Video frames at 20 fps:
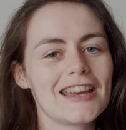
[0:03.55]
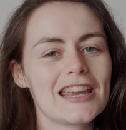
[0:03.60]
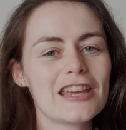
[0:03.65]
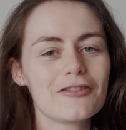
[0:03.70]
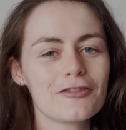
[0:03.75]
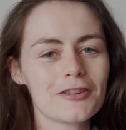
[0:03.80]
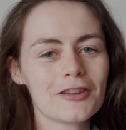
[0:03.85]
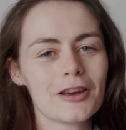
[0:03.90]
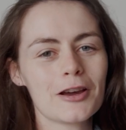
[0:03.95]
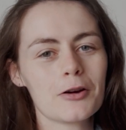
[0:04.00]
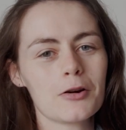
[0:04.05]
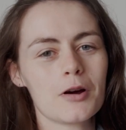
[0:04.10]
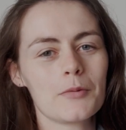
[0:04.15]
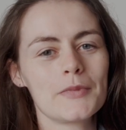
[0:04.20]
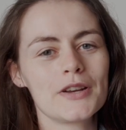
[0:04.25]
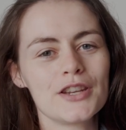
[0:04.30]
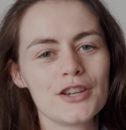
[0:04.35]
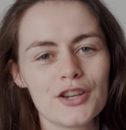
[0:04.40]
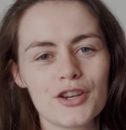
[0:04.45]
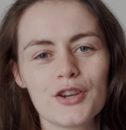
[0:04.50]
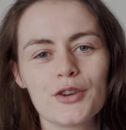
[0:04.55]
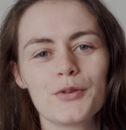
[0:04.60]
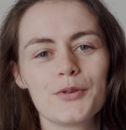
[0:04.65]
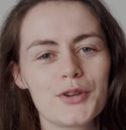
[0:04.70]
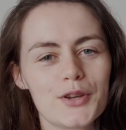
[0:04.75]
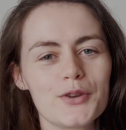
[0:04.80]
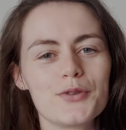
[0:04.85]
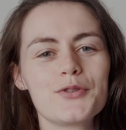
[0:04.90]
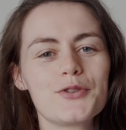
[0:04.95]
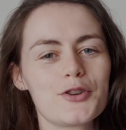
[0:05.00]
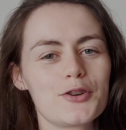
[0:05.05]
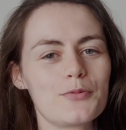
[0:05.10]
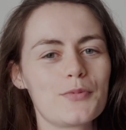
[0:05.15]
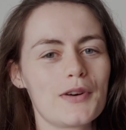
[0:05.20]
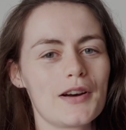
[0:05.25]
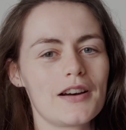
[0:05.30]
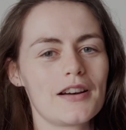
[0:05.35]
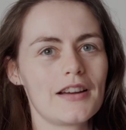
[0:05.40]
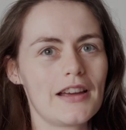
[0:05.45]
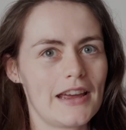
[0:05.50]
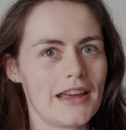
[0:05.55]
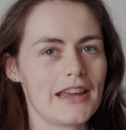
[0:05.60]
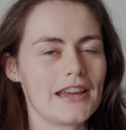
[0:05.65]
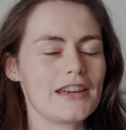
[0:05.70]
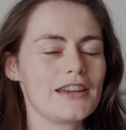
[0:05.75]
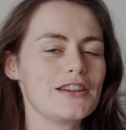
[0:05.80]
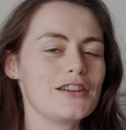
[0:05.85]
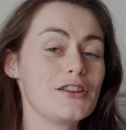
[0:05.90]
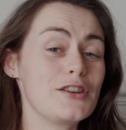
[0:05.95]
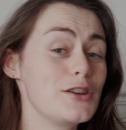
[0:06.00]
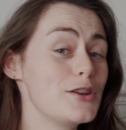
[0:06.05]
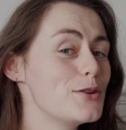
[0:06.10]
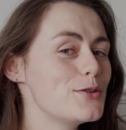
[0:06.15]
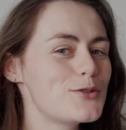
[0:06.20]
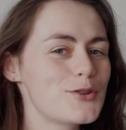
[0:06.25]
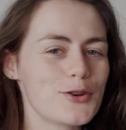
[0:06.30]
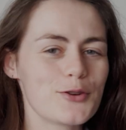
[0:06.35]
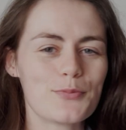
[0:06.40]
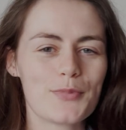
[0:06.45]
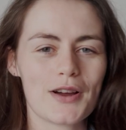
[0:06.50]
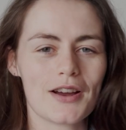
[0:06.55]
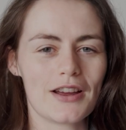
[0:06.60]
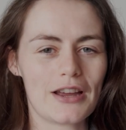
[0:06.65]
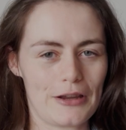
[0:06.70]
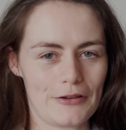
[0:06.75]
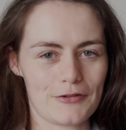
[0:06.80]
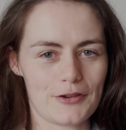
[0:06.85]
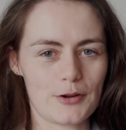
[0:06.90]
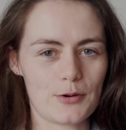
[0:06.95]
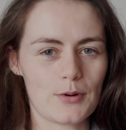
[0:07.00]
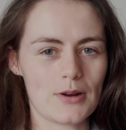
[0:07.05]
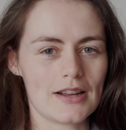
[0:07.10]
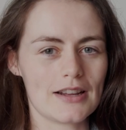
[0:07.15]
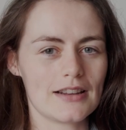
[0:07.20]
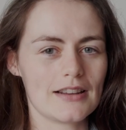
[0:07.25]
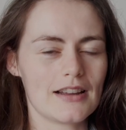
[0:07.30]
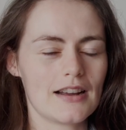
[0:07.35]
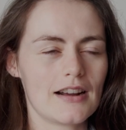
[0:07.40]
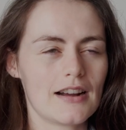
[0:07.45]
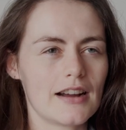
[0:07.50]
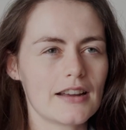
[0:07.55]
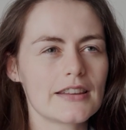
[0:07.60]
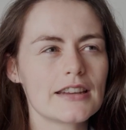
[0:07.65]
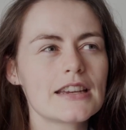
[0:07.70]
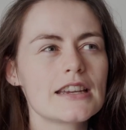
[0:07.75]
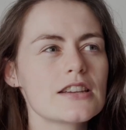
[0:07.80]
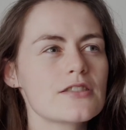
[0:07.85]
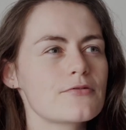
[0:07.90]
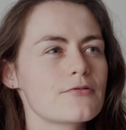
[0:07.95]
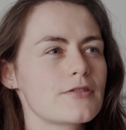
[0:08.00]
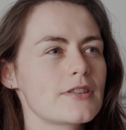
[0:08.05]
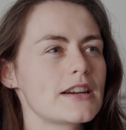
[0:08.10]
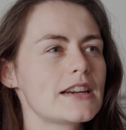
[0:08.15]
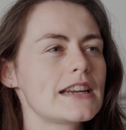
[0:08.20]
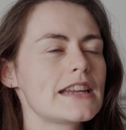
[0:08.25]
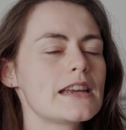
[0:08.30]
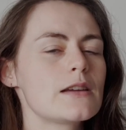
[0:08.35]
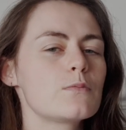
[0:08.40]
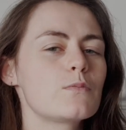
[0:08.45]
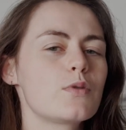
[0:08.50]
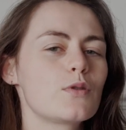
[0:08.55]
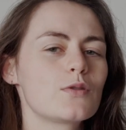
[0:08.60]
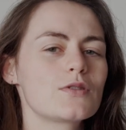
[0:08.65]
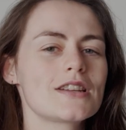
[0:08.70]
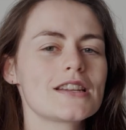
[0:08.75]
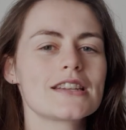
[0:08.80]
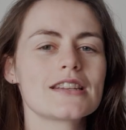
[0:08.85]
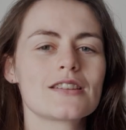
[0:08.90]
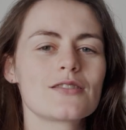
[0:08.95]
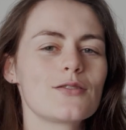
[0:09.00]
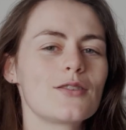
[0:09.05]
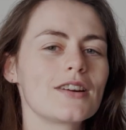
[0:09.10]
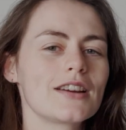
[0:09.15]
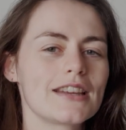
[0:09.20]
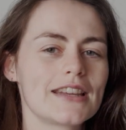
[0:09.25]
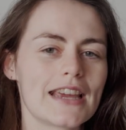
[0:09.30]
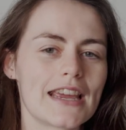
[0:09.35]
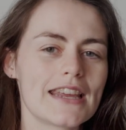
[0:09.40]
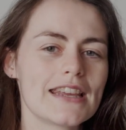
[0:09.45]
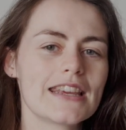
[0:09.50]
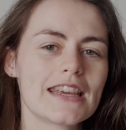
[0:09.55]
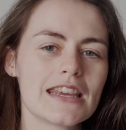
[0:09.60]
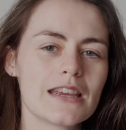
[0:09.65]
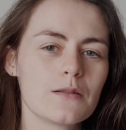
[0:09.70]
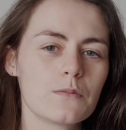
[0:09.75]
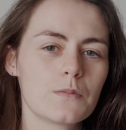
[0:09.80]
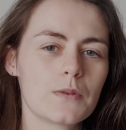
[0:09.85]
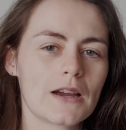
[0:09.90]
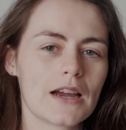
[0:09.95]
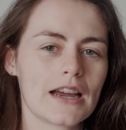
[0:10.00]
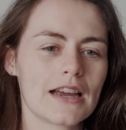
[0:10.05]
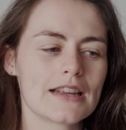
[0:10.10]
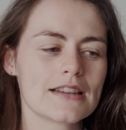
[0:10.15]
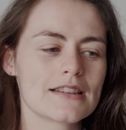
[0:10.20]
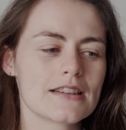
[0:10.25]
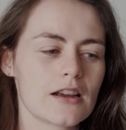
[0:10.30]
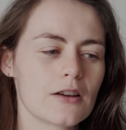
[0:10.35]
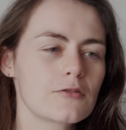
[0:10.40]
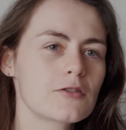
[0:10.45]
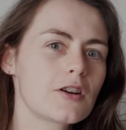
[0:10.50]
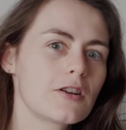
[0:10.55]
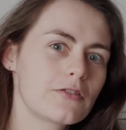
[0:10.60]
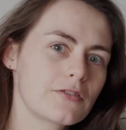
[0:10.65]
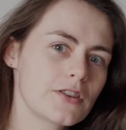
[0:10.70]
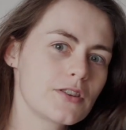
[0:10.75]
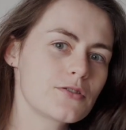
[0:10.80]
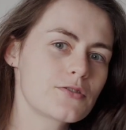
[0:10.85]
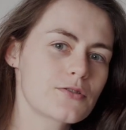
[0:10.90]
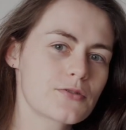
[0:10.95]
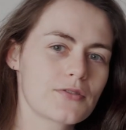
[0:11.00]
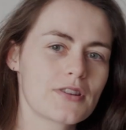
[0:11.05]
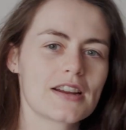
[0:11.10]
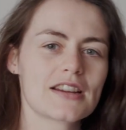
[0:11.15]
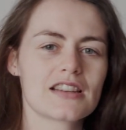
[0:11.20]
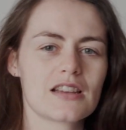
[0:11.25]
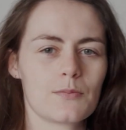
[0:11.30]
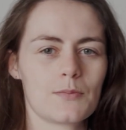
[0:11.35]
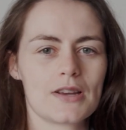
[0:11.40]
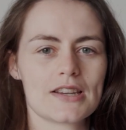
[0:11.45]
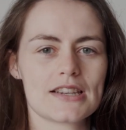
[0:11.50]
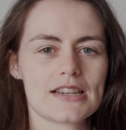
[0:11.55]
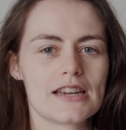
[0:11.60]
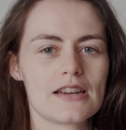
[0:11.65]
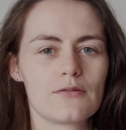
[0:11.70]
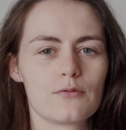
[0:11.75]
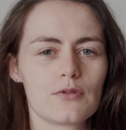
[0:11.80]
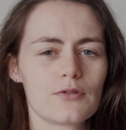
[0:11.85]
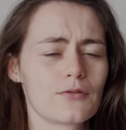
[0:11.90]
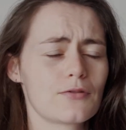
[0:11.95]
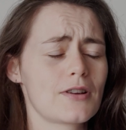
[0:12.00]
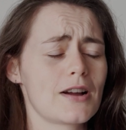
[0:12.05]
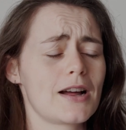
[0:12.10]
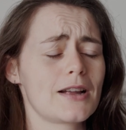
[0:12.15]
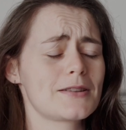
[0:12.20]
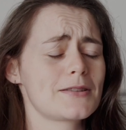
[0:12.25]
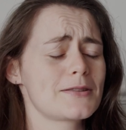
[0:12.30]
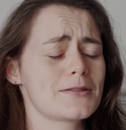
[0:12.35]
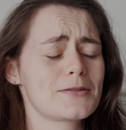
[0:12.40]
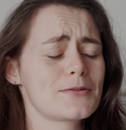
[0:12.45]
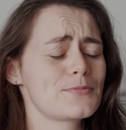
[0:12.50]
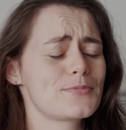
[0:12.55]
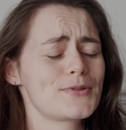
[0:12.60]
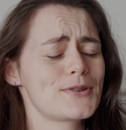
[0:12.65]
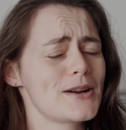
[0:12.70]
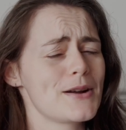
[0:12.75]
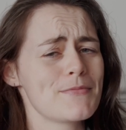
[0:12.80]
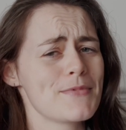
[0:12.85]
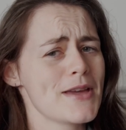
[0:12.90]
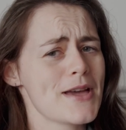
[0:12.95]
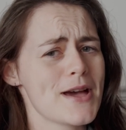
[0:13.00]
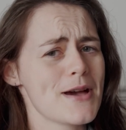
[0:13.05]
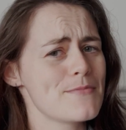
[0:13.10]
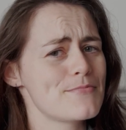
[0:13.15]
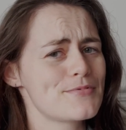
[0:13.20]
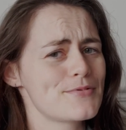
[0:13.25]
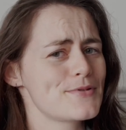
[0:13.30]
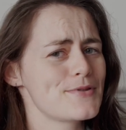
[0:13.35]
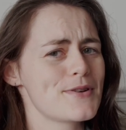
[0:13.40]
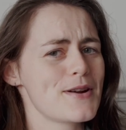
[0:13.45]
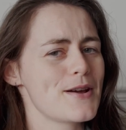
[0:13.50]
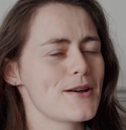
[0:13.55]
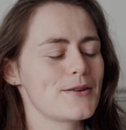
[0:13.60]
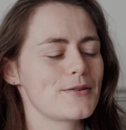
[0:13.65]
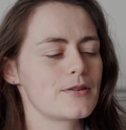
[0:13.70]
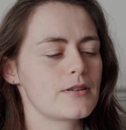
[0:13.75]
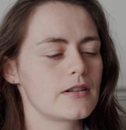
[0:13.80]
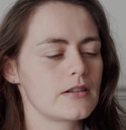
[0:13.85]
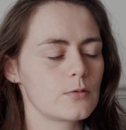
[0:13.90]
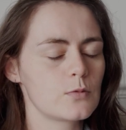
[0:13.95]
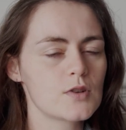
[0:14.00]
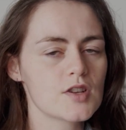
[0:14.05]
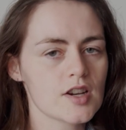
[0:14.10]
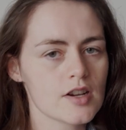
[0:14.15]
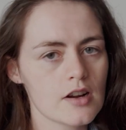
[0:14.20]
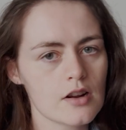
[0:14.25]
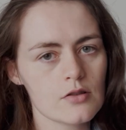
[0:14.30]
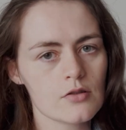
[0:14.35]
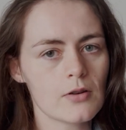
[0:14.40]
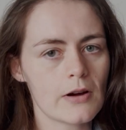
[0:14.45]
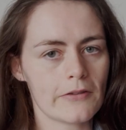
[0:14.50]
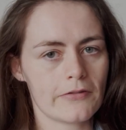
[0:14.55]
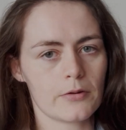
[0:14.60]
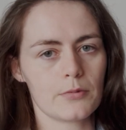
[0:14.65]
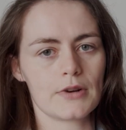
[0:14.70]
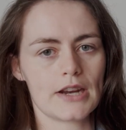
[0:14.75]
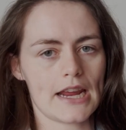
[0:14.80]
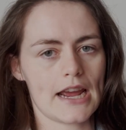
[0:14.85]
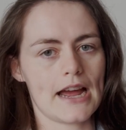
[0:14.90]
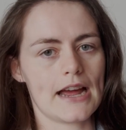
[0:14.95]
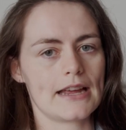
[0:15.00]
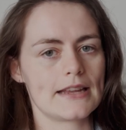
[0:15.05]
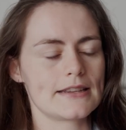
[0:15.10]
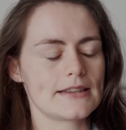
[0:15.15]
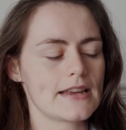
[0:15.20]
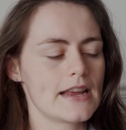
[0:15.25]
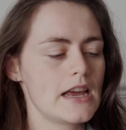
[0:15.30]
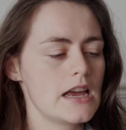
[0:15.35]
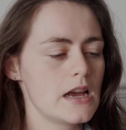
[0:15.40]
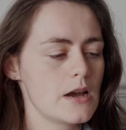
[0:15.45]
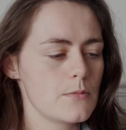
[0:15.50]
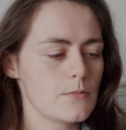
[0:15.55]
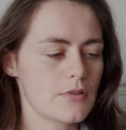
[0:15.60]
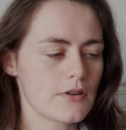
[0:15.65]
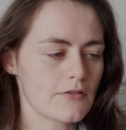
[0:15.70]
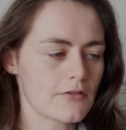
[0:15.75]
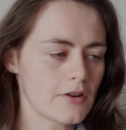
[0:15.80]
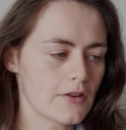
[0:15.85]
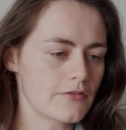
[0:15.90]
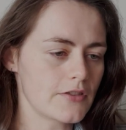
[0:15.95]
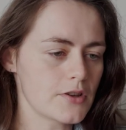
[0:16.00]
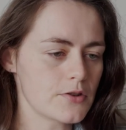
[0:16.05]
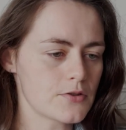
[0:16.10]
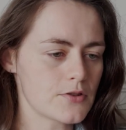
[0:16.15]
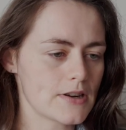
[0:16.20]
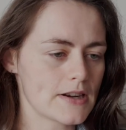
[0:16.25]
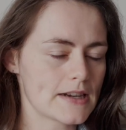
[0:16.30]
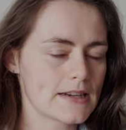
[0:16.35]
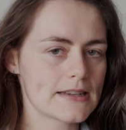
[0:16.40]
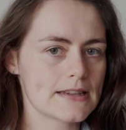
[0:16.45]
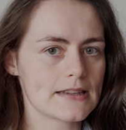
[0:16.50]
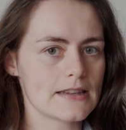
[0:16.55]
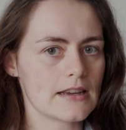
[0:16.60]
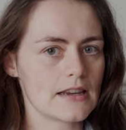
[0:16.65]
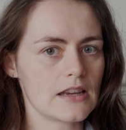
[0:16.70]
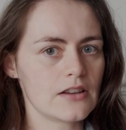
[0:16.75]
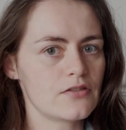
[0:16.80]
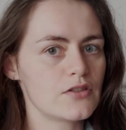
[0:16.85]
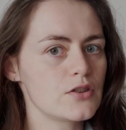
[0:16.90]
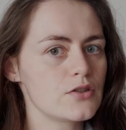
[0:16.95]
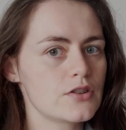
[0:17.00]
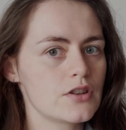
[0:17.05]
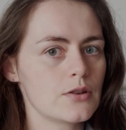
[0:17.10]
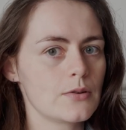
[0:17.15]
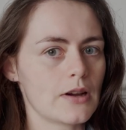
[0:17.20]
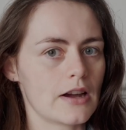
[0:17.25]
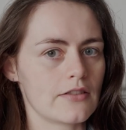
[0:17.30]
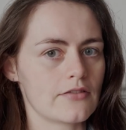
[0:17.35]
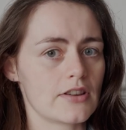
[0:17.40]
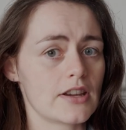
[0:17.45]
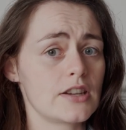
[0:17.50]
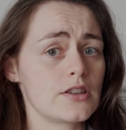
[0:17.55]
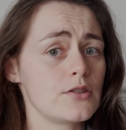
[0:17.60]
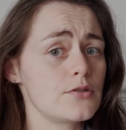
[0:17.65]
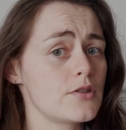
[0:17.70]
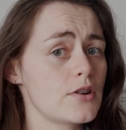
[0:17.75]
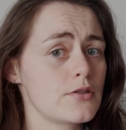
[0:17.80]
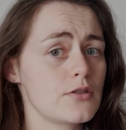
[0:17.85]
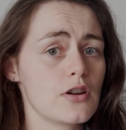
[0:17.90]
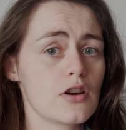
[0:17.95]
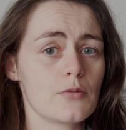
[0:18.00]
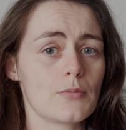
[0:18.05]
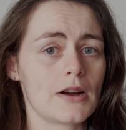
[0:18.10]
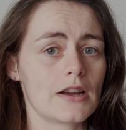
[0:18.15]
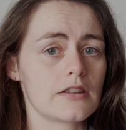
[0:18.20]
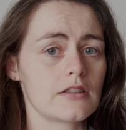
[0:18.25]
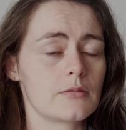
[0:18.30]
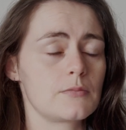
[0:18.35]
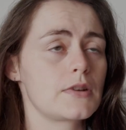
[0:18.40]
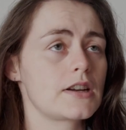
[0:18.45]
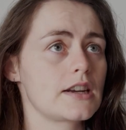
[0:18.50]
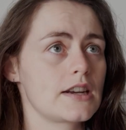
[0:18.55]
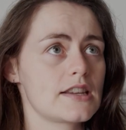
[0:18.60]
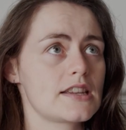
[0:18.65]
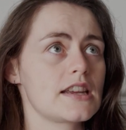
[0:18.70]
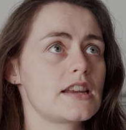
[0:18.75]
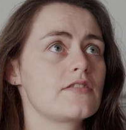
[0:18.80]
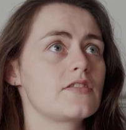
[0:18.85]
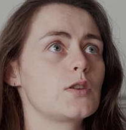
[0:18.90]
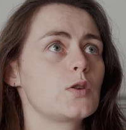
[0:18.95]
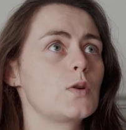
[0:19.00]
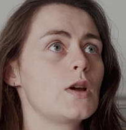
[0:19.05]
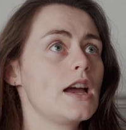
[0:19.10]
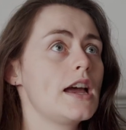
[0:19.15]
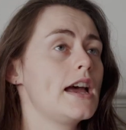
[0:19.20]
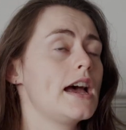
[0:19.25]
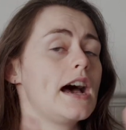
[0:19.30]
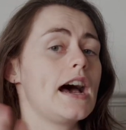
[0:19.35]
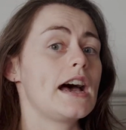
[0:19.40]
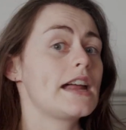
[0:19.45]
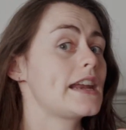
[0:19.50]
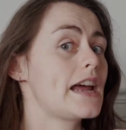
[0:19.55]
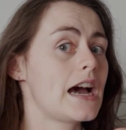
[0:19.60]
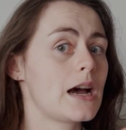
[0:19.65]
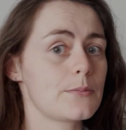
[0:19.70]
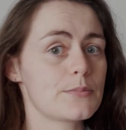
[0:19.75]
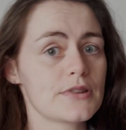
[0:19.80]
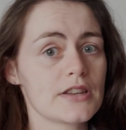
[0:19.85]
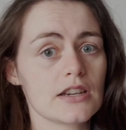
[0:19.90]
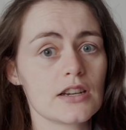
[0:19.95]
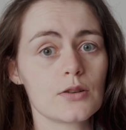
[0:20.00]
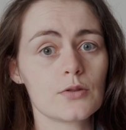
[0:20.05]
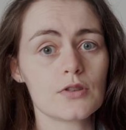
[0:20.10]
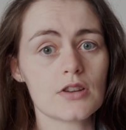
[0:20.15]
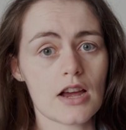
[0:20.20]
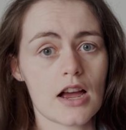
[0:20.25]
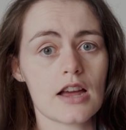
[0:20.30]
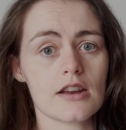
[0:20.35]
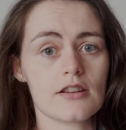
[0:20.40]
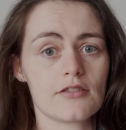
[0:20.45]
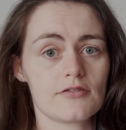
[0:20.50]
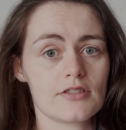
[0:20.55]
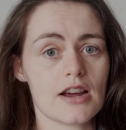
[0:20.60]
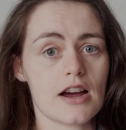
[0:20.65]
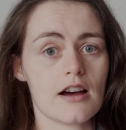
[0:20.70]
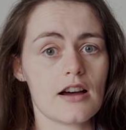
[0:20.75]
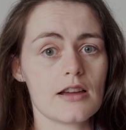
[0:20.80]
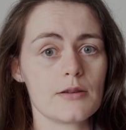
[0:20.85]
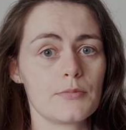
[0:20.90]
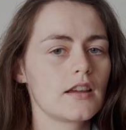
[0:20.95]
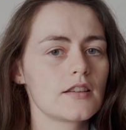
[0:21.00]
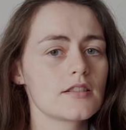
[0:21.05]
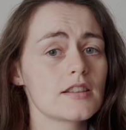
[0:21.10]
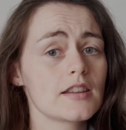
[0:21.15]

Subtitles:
Even though I'm a new YouTuber, a newtuber if you will, I think it's really important to not gatekeep, and I've got a few tricks up my sleeve with regards to Premiere Pro, which I know not everybody has, but I've got a few tricks that if you do have it and you don't know about them, are going to save you an absolute ton of time.